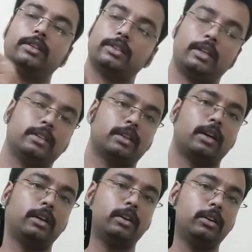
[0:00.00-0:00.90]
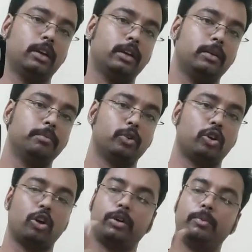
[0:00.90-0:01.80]
these things are
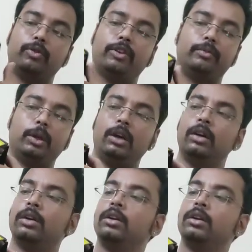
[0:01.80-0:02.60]
non-removable,